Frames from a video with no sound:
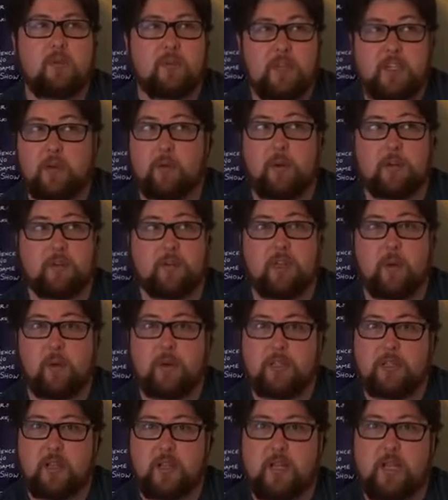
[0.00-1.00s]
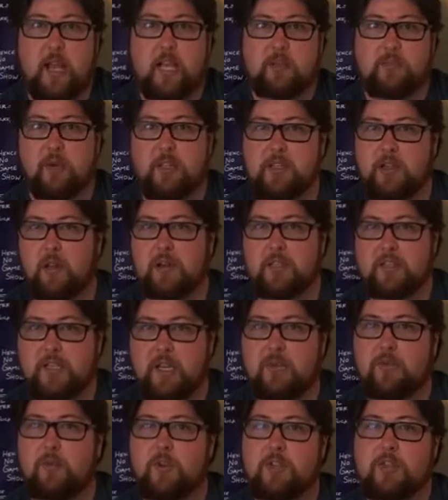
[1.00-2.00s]
series of sequences, I guess, but it's all
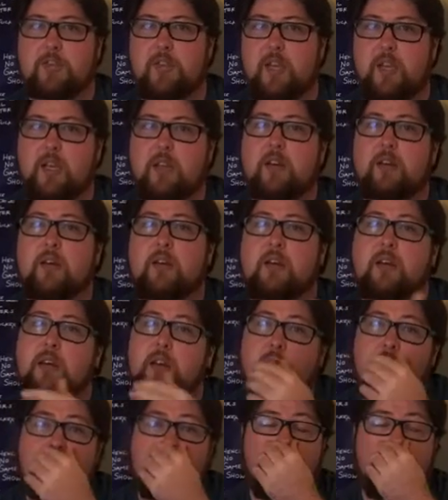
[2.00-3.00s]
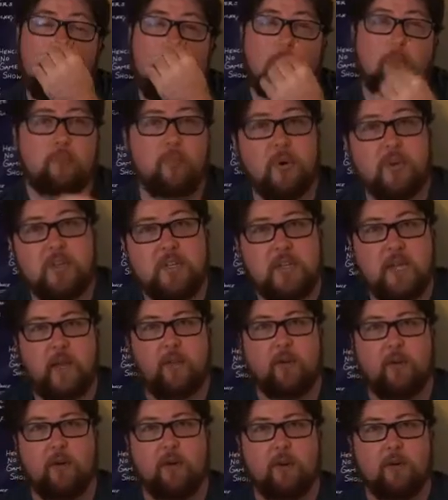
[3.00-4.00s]
seamlessly put
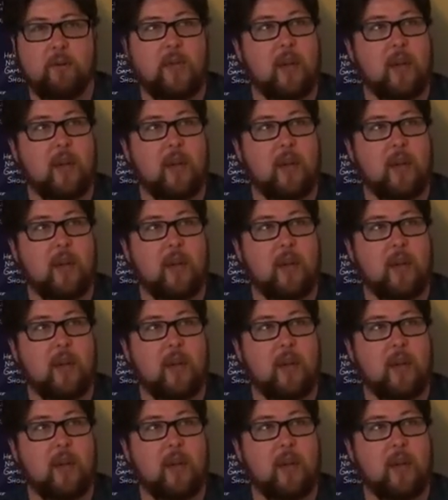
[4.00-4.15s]
together.